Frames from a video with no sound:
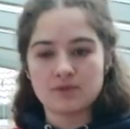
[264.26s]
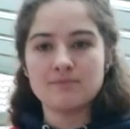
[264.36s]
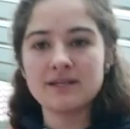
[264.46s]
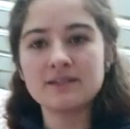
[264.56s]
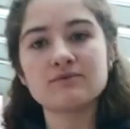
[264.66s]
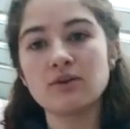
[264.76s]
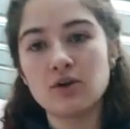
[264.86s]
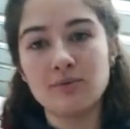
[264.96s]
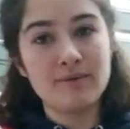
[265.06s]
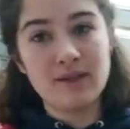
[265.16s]
Making this
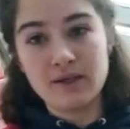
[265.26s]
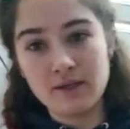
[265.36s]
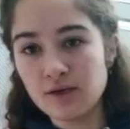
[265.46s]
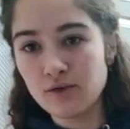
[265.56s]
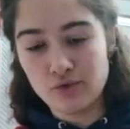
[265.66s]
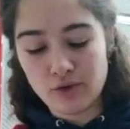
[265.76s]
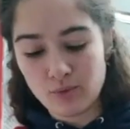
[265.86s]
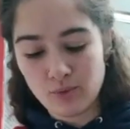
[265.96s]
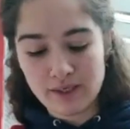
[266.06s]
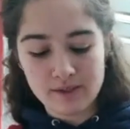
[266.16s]
vlog made me think of
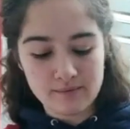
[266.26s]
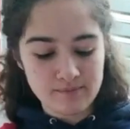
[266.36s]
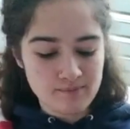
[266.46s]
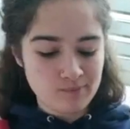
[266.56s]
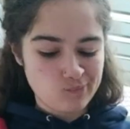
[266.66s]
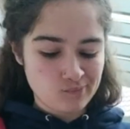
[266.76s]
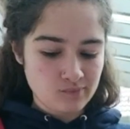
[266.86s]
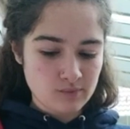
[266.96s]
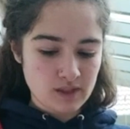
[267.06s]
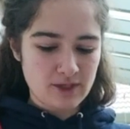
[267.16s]
when,
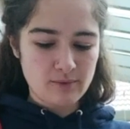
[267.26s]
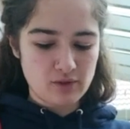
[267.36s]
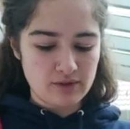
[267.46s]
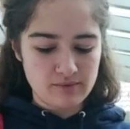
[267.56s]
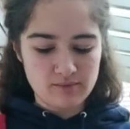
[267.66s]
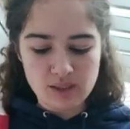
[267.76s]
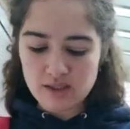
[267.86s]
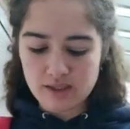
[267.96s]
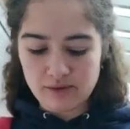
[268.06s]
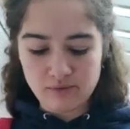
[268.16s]
I keep calling it,
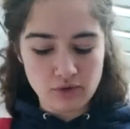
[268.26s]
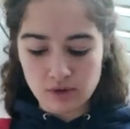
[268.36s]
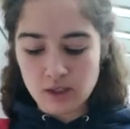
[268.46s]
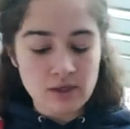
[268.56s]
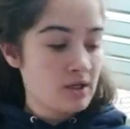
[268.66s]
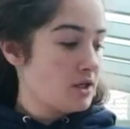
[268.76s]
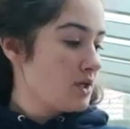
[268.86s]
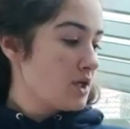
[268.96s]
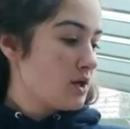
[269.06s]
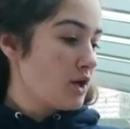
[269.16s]
vlog.
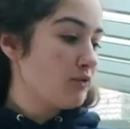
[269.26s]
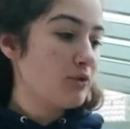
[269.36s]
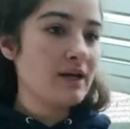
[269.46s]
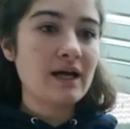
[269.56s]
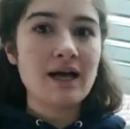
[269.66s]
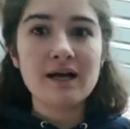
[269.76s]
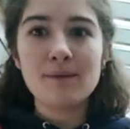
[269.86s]
Of when